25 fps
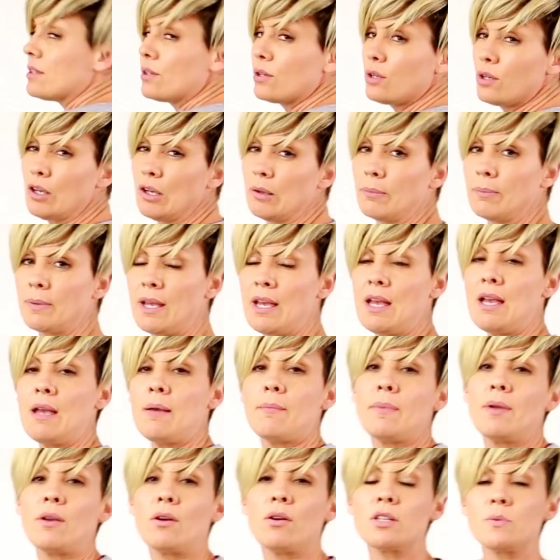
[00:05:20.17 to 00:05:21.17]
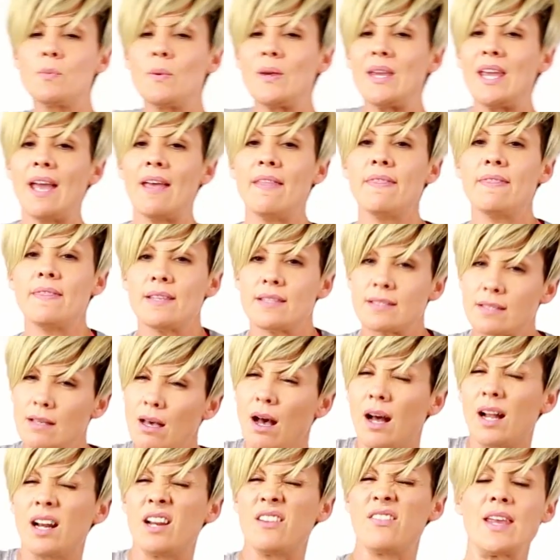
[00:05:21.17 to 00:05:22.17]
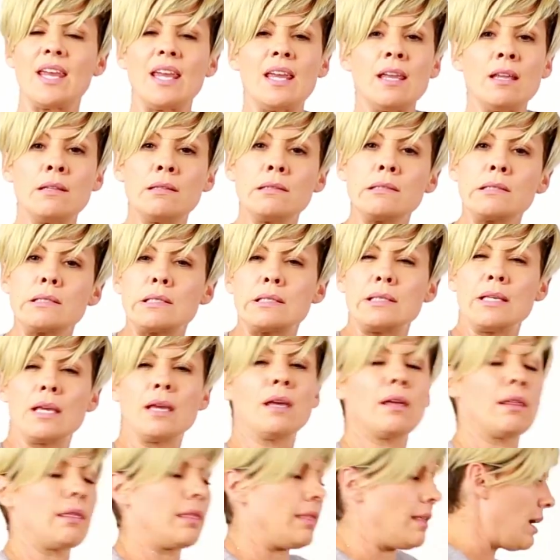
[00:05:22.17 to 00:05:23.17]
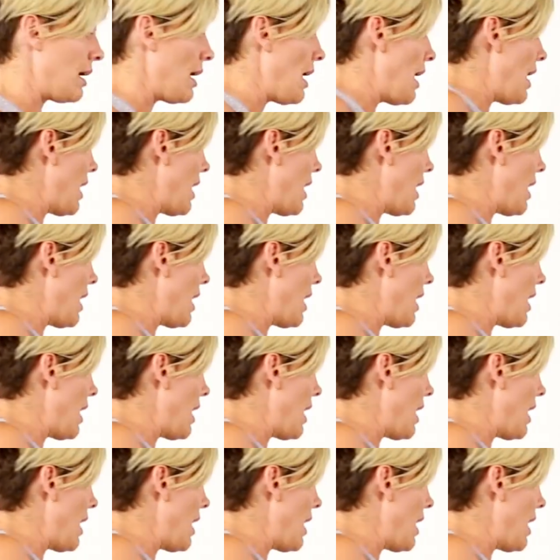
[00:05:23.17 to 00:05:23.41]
the hoop because we get this kind of in sync thing